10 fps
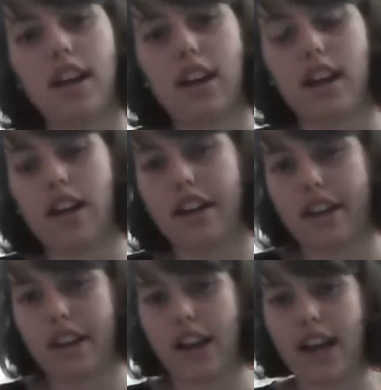I
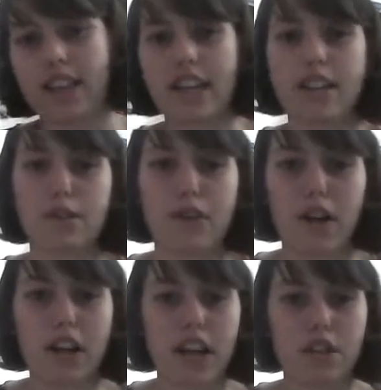think it's a
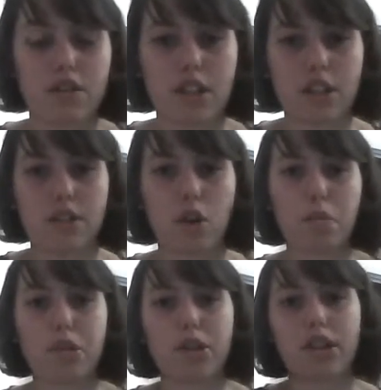very interesting
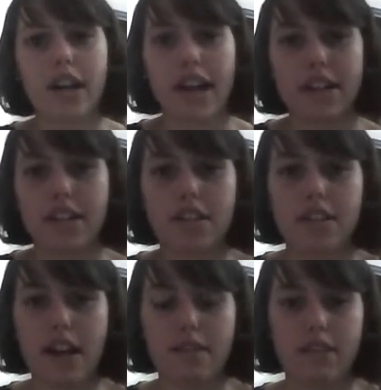sculpture, and
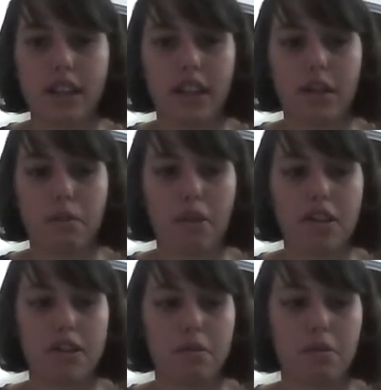definitely
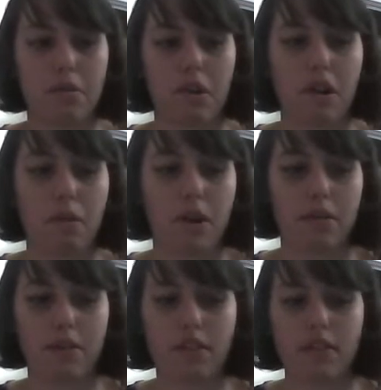
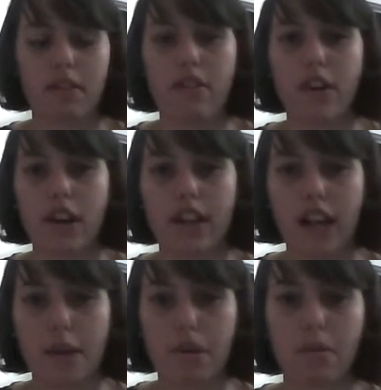a very
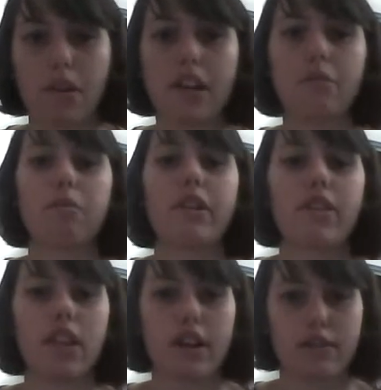elaborate one with
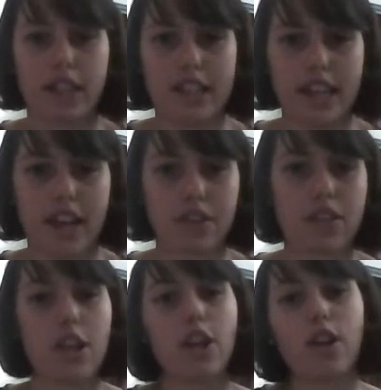a lot of details.
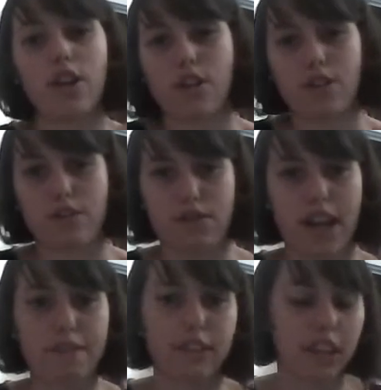So
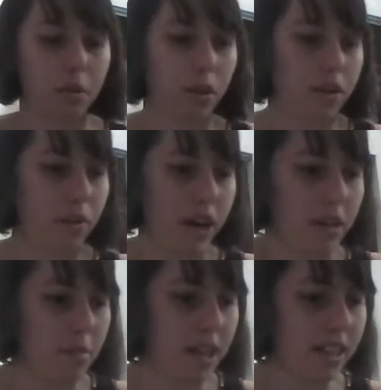definitely worth
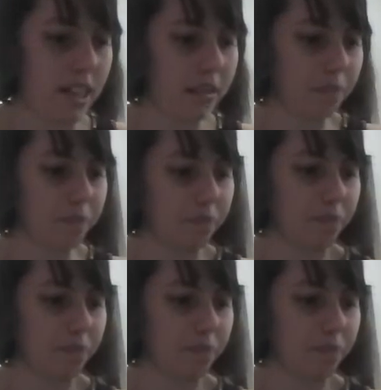recommending.